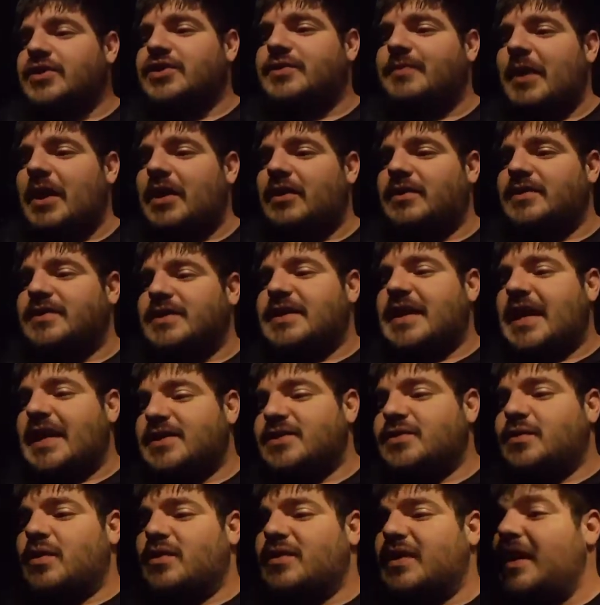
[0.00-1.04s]
spells and that
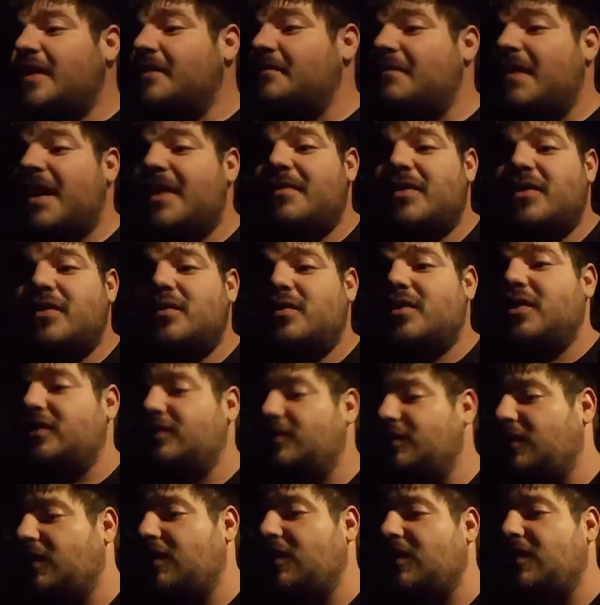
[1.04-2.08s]
sort of thing? Maybe you could
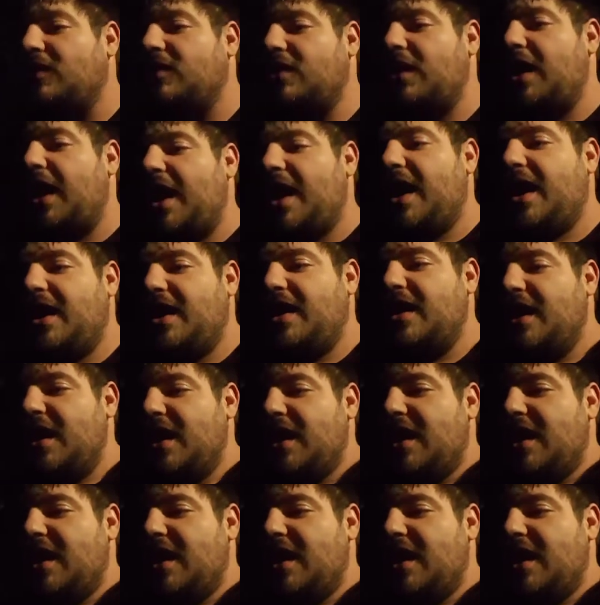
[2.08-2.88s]
learn a